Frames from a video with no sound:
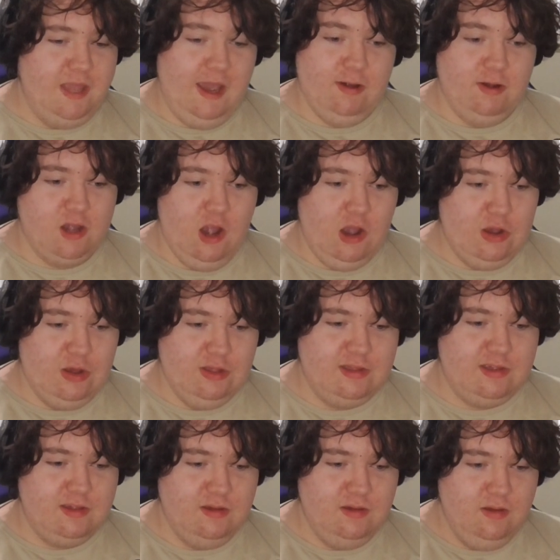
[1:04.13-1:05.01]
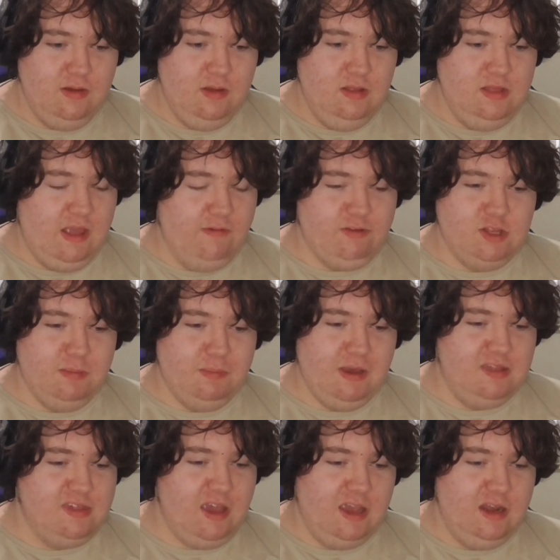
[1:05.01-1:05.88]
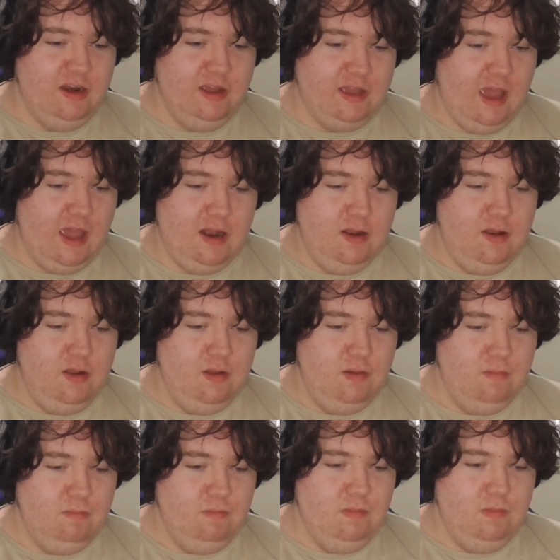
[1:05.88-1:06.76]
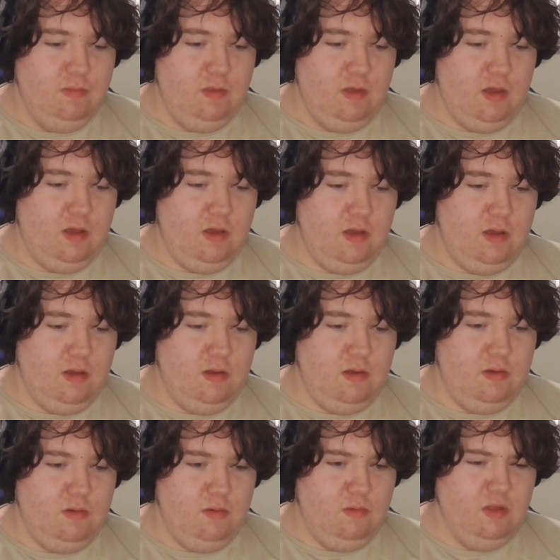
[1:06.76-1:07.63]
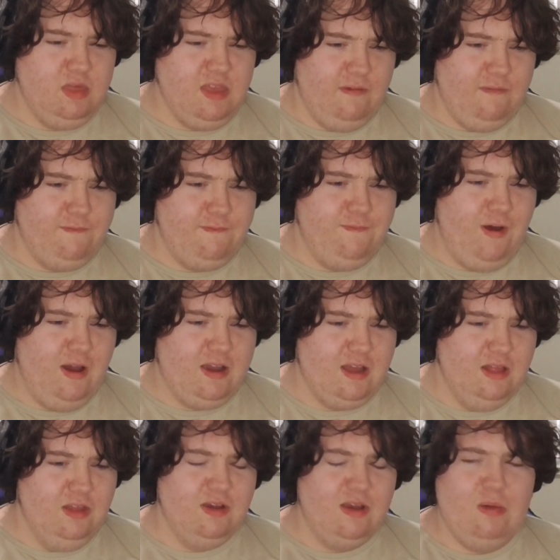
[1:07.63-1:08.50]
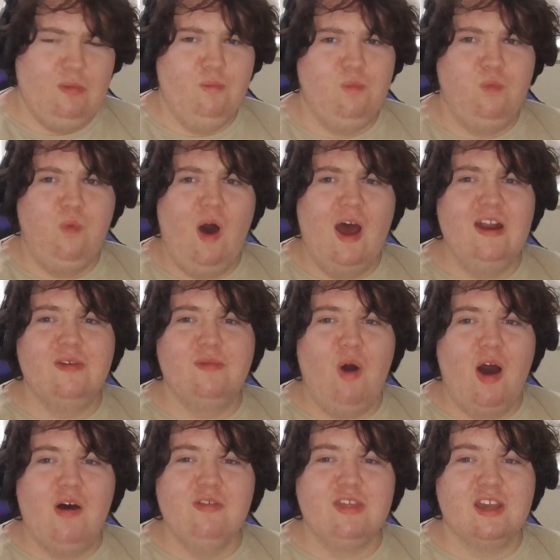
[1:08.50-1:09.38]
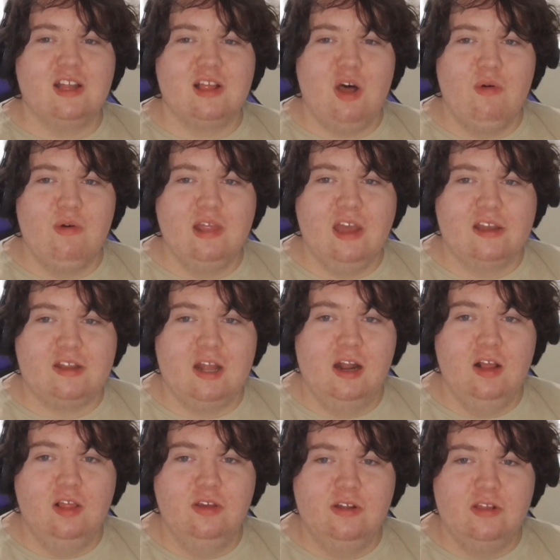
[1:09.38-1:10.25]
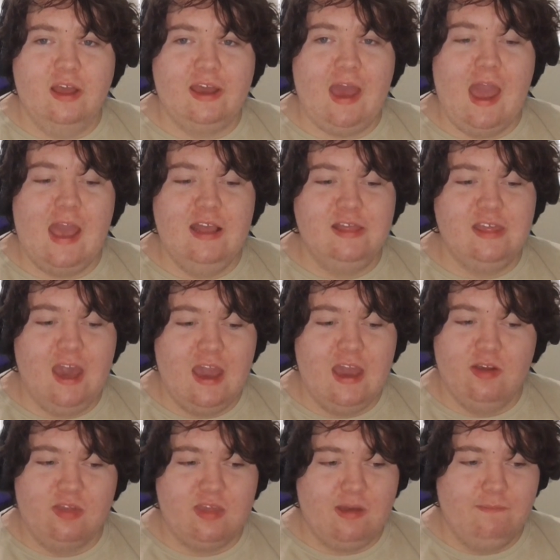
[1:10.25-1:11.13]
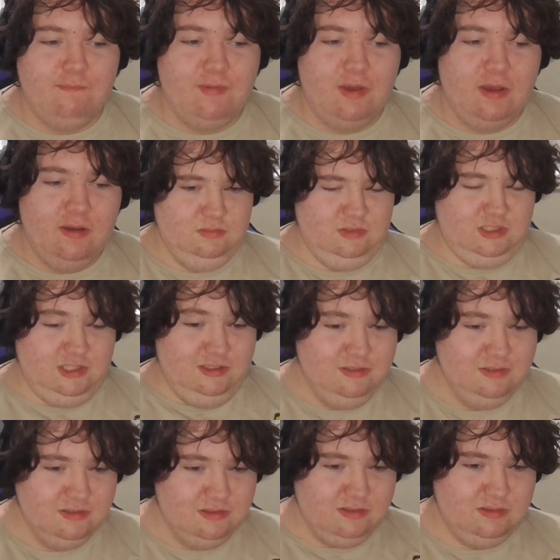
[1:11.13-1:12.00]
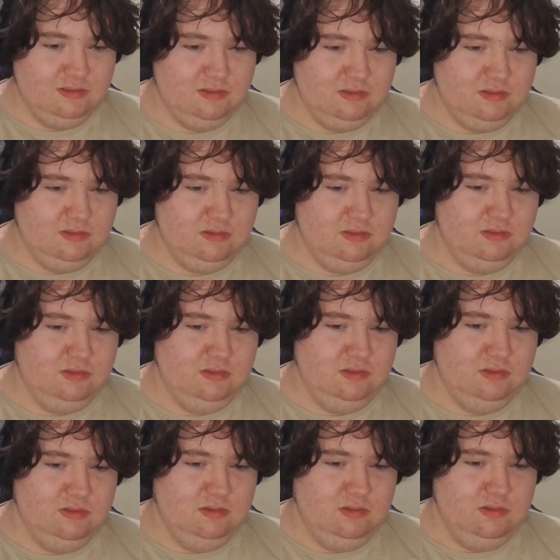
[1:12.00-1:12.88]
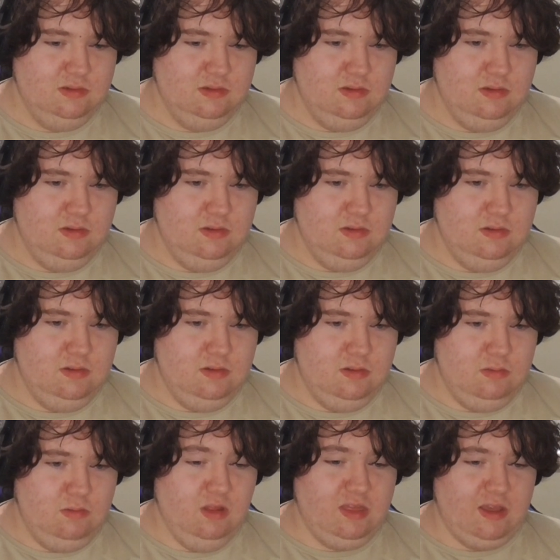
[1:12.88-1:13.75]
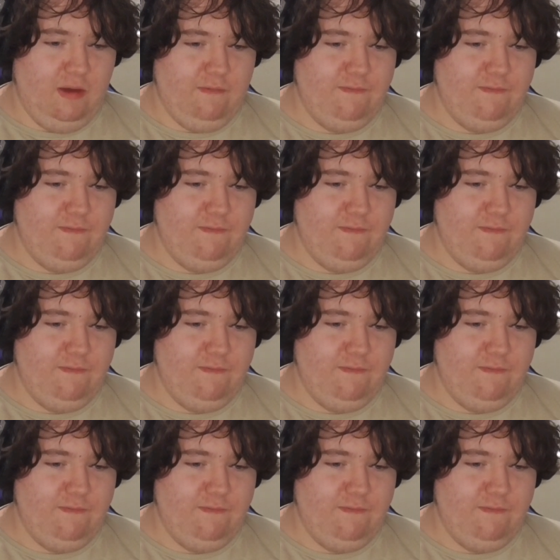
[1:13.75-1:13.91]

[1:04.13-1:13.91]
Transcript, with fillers: there it goes. Never to be seen again. What the fuck? It look... Anyone... Why did... Why was it glowing like that? It looked like E T or something. Morning, everyone. What the